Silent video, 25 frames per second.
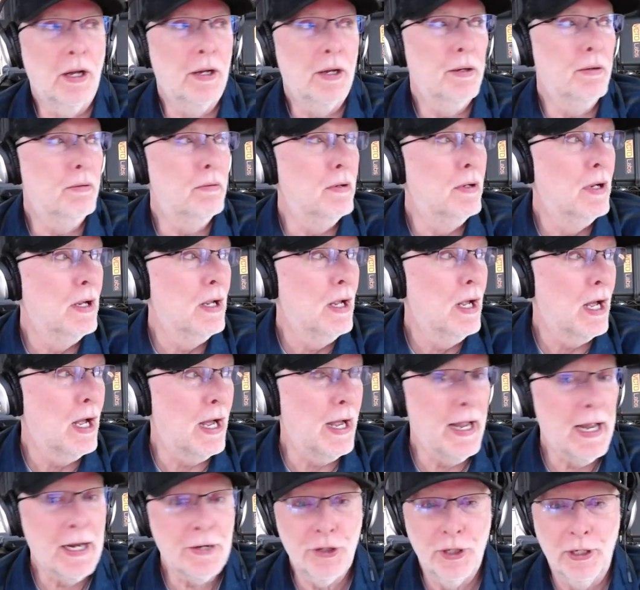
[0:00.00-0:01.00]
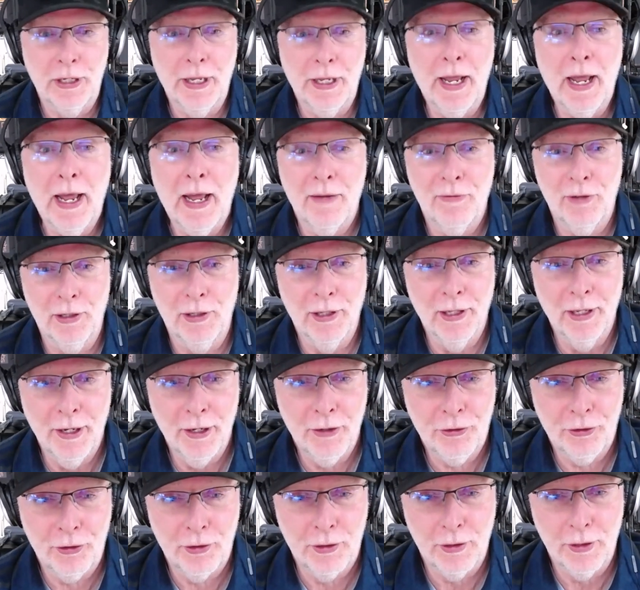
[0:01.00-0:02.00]
I actually have a
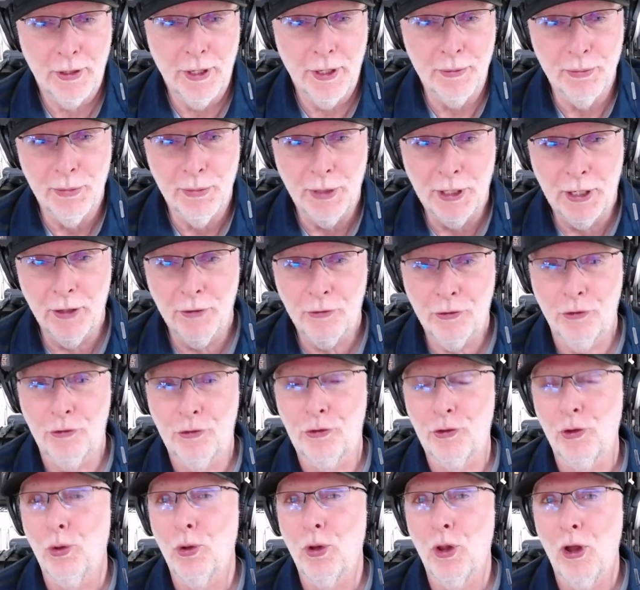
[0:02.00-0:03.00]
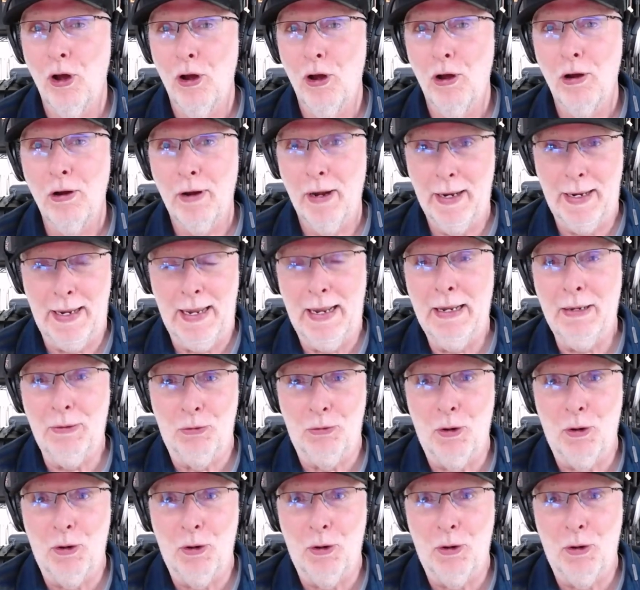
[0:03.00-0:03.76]
list, and because it's so long, I can't